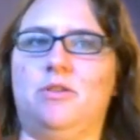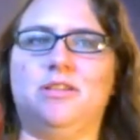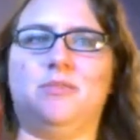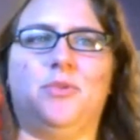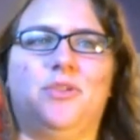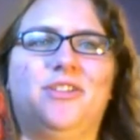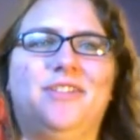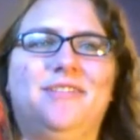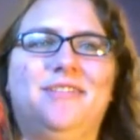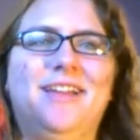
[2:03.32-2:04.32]

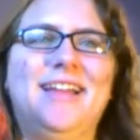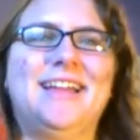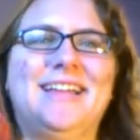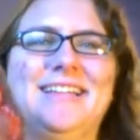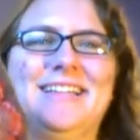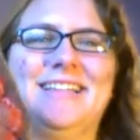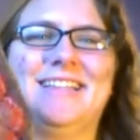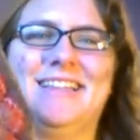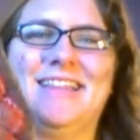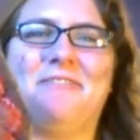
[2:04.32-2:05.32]
noticeable
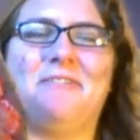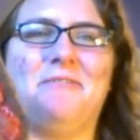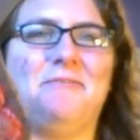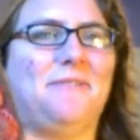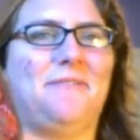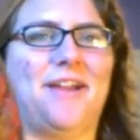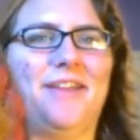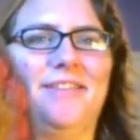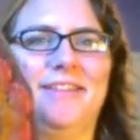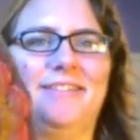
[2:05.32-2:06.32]
that we would
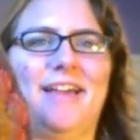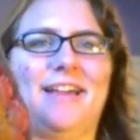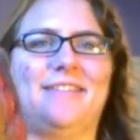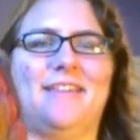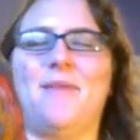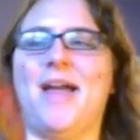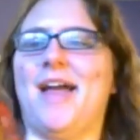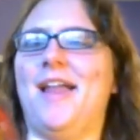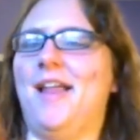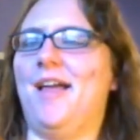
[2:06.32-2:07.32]
be wearing the exact
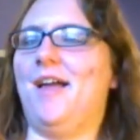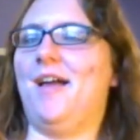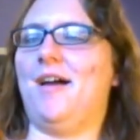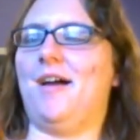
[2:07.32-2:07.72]
same hat.